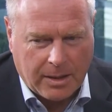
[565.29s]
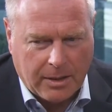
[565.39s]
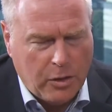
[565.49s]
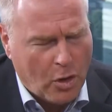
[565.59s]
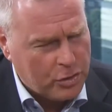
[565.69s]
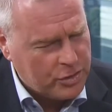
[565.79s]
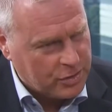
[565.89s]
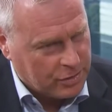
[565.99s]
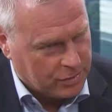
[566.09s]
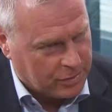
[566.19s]

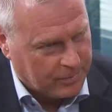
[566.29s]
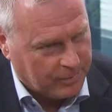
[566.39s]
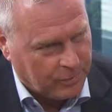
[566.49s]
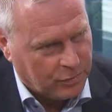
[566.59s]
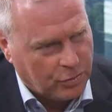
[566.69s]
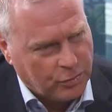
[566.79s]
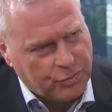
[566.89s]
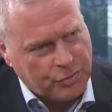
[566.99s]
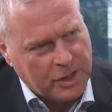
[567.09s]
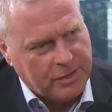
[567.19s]
nonsense to
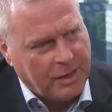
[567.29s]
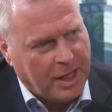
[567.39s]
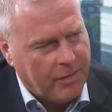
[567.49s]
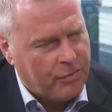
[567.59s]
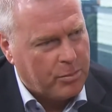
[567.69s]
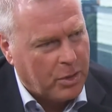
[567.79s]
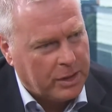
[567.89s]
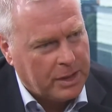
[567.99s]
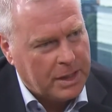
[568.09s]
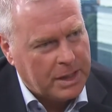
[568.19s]
treat
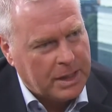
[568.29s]
everybody